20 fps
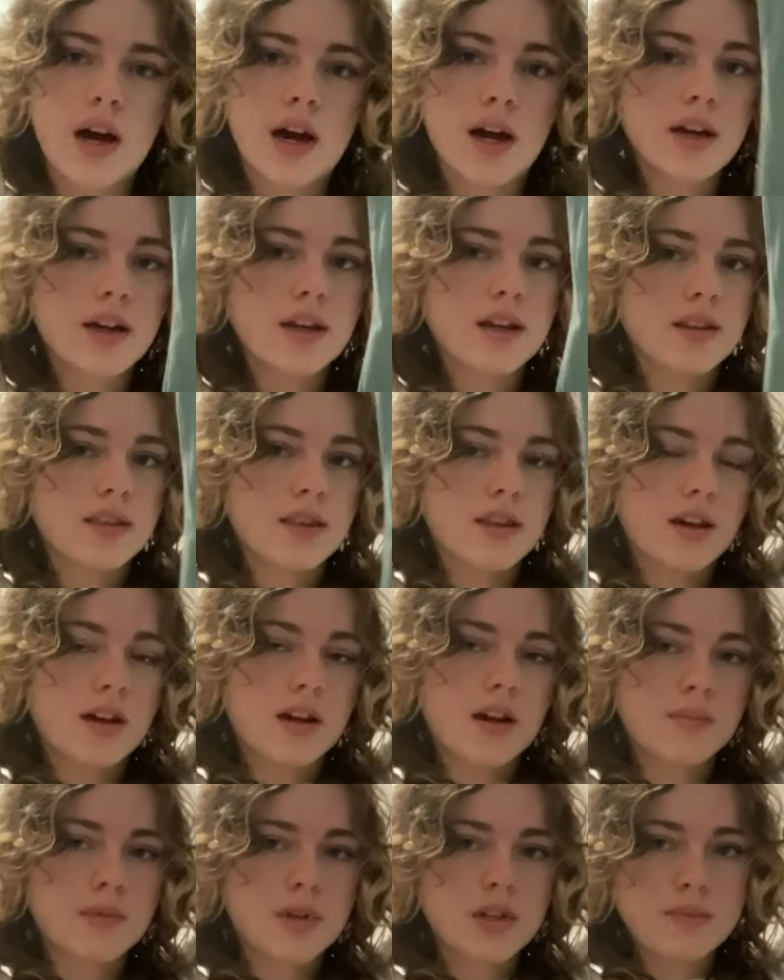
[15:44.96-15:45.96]
I think
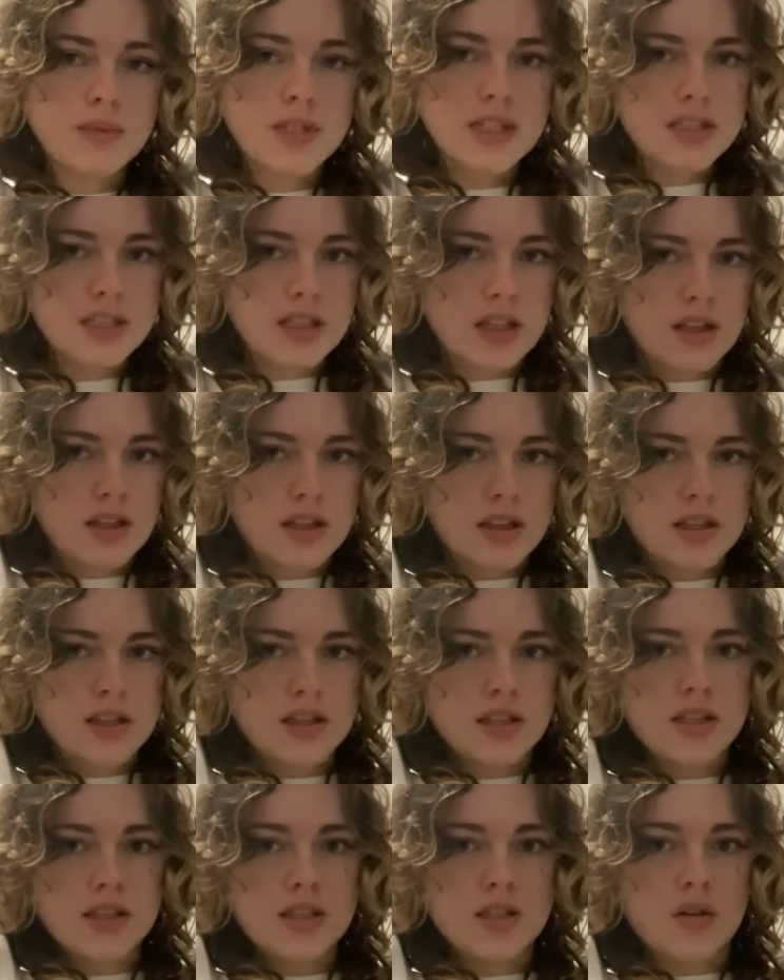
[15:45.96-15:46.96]
I'm gonna be selling
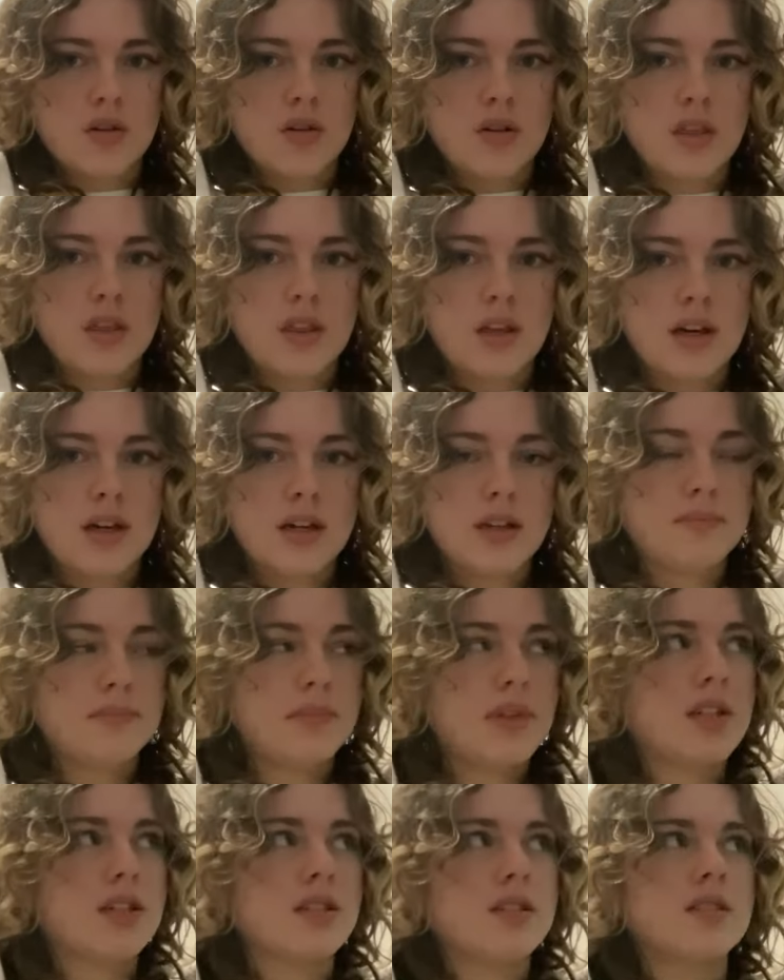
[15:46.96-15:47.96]
this online
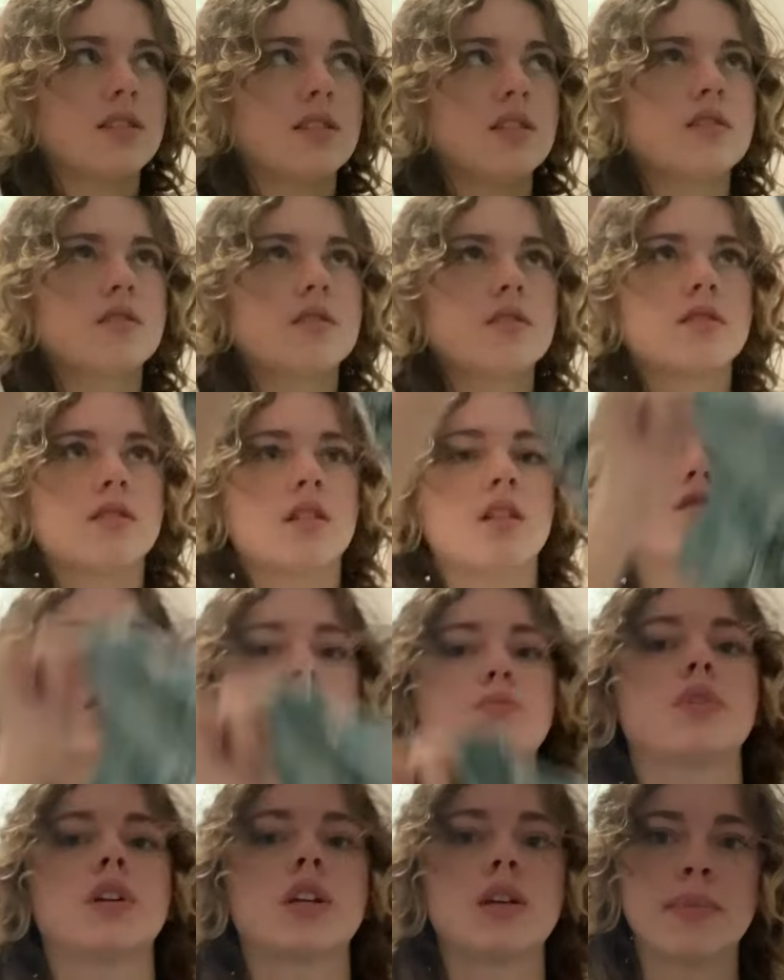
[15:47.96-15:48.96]
because it's such
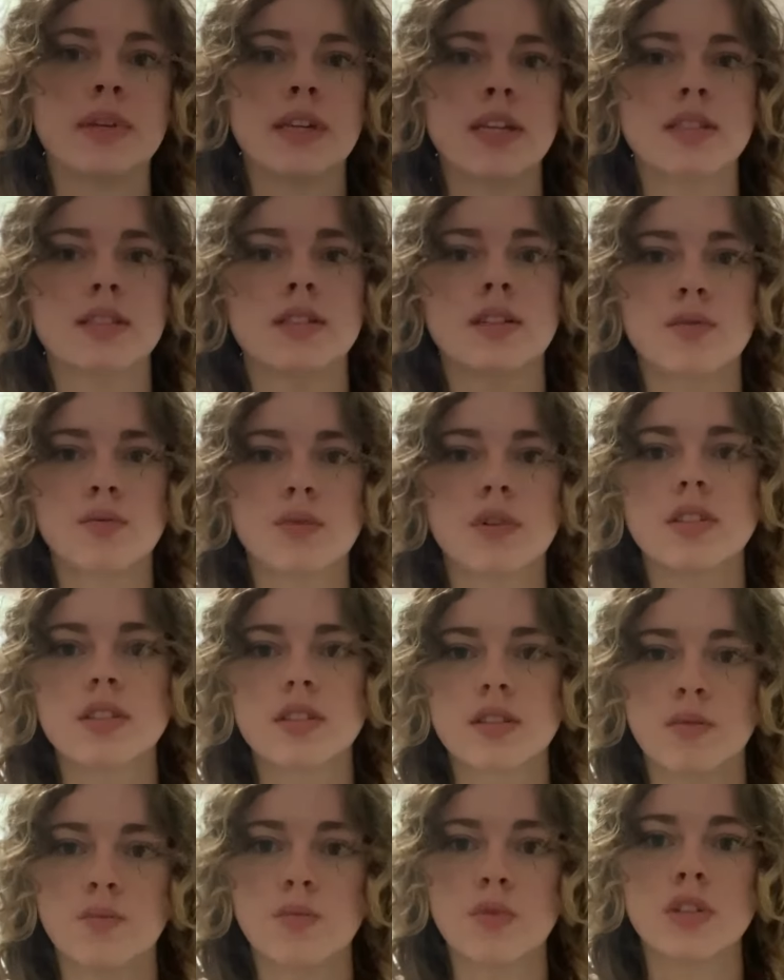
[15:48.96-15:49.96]
a pretty piece and I want
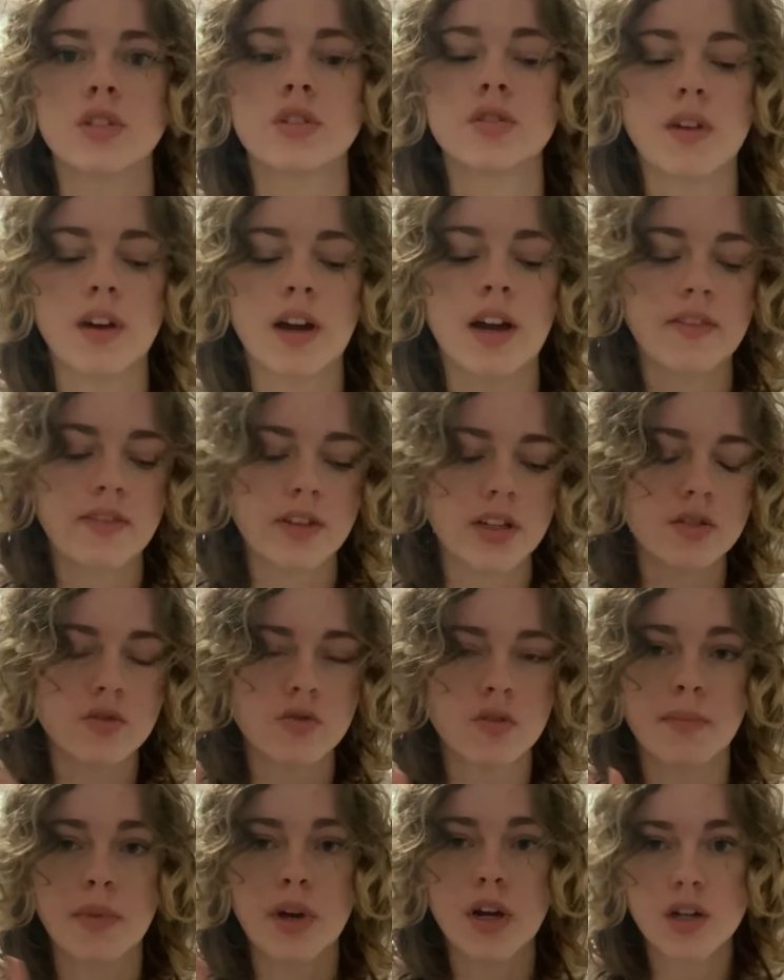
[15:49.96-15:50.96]
someone to have it.
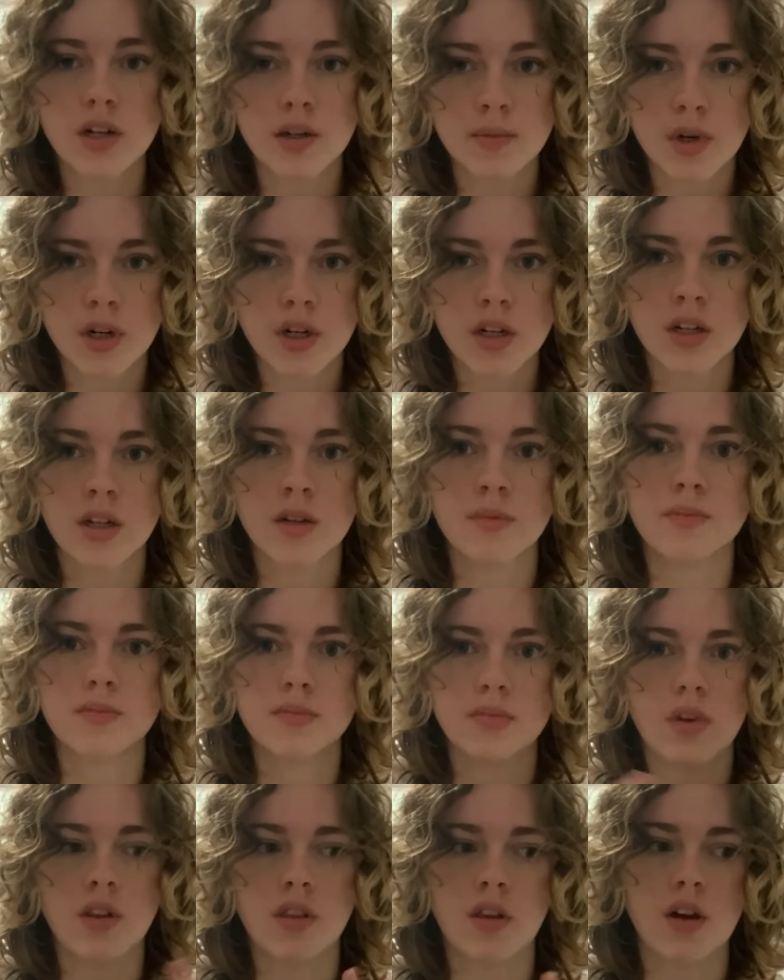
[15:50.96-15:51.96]
So I'm not gonna mark it
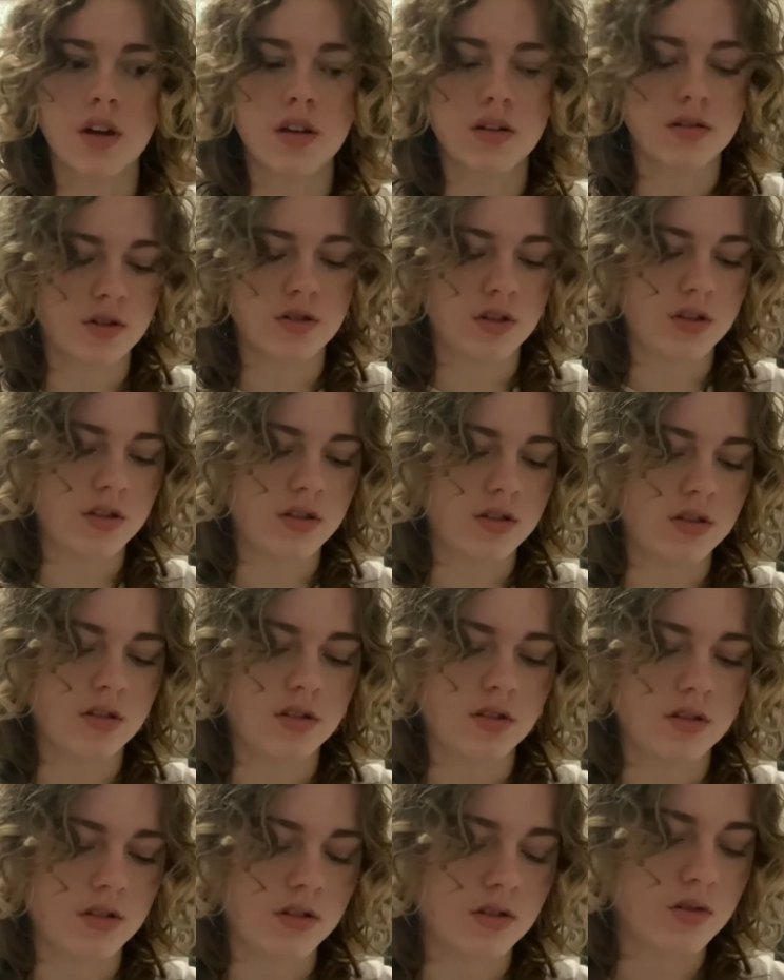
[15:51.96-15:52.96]
a lot, just
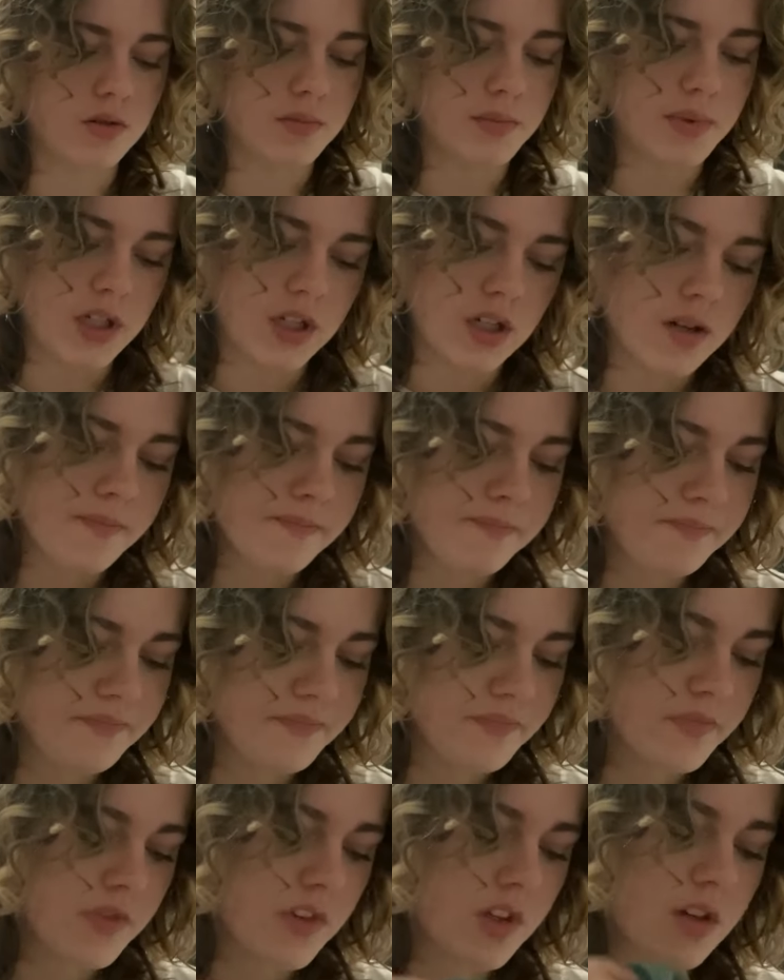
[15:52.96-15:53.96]
a little bit to